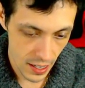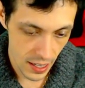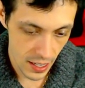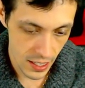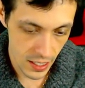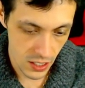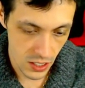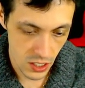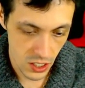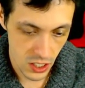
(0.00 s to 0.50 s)

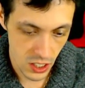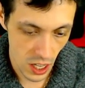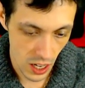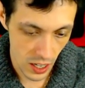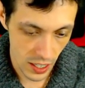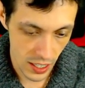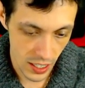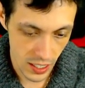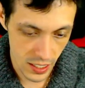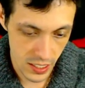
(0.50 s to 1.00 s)
and
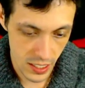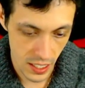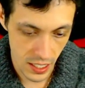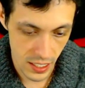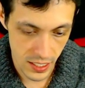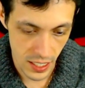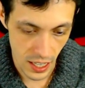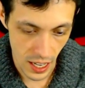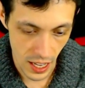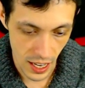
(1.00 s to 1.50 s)
socket
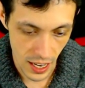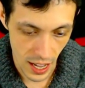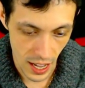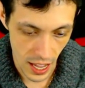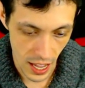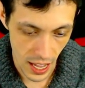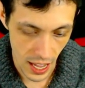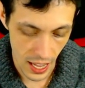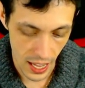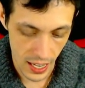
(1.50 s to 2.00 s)
dot
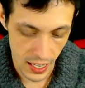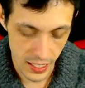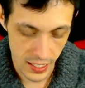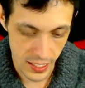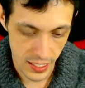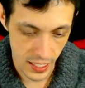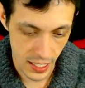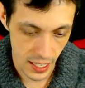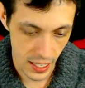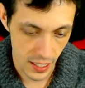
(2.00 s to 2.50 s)
I
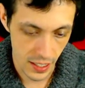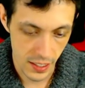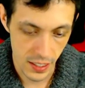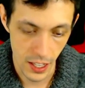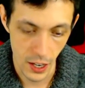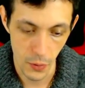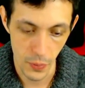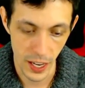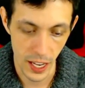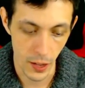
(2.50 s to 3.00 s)
D.
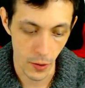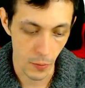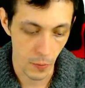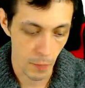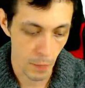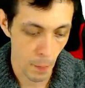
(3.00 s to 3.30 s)
There we go.